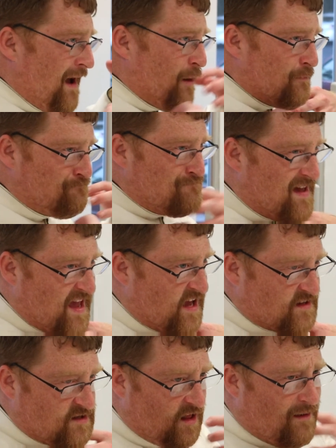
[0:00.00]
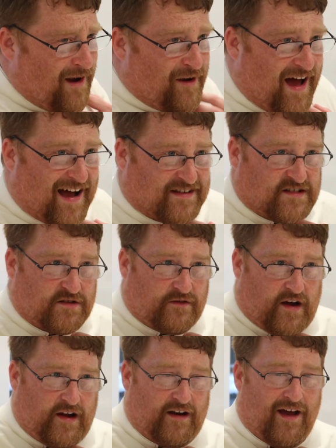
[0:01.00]
about me, it's all about us,
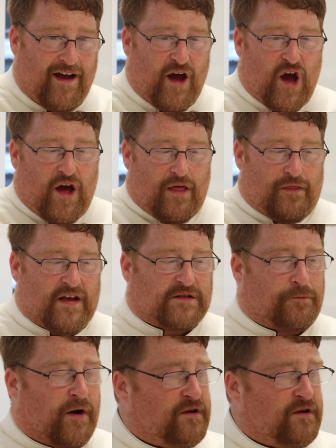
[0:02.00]
right? This